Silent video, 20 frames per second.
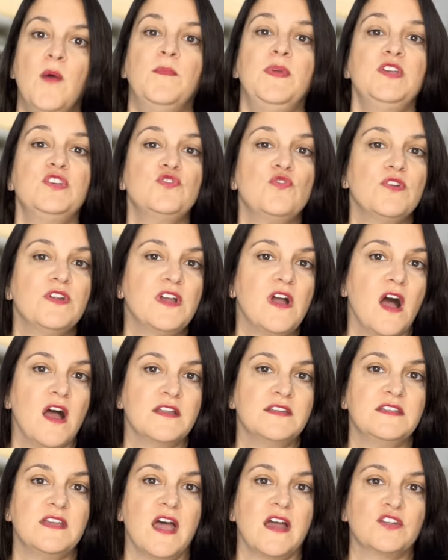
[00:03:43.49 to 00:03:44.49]
Be sure to
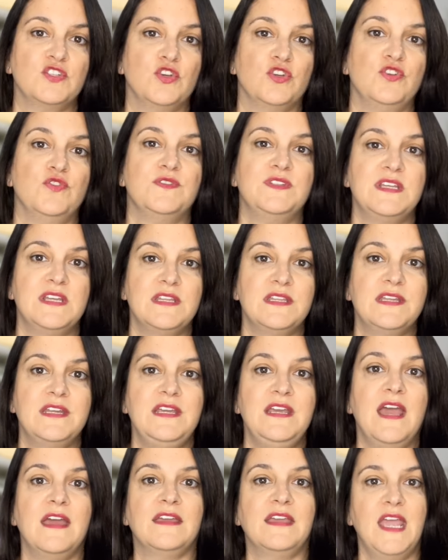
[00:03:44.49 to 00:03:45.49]
contact your
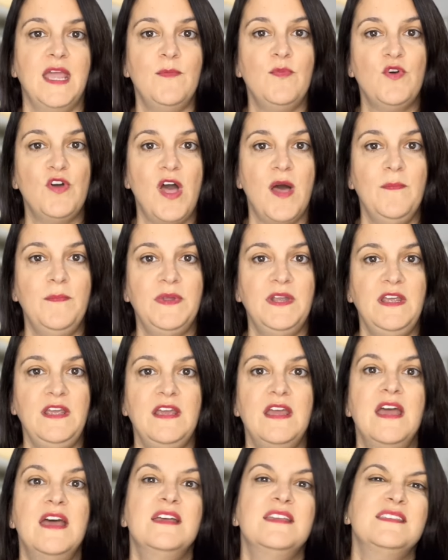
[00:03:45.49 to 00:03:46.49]
utility and cable company
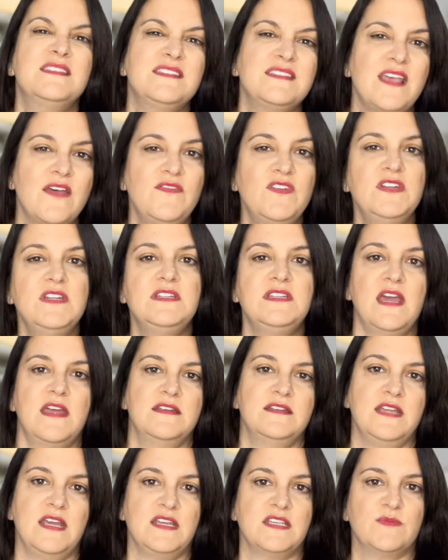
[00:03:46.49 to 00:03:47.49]
7 to 10
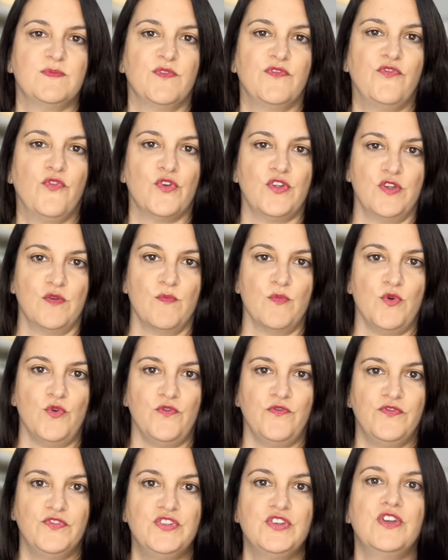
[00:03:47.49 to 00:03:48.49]
days before your
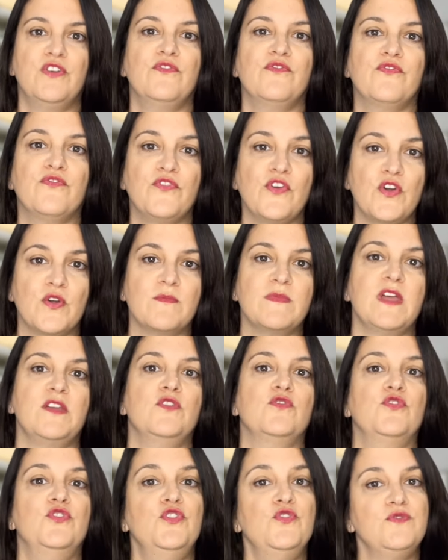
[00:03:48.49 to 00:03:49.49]
move to confirm that
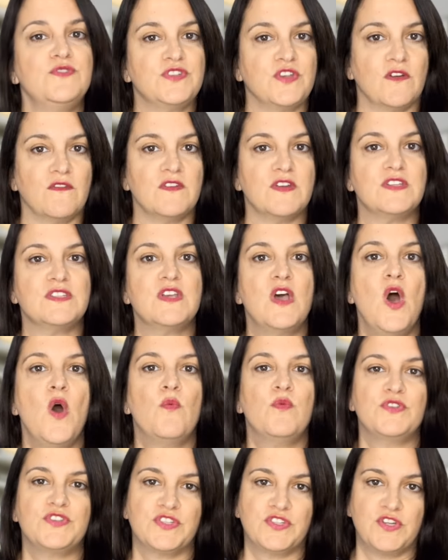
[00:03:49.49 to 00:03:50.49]
your new service
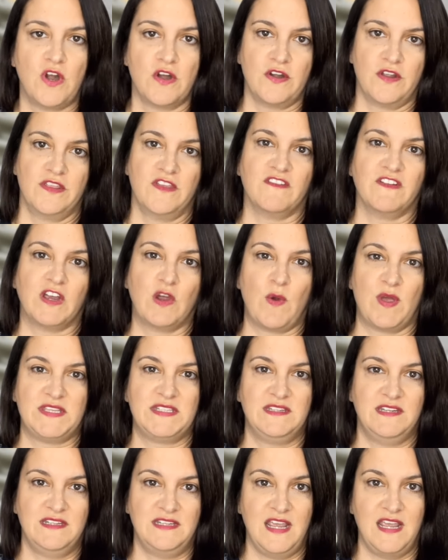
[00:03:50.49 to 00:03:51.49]
will start on the
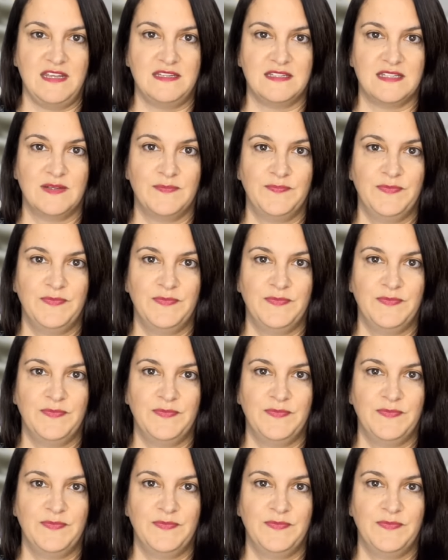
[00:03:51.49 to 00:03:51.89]
requested date.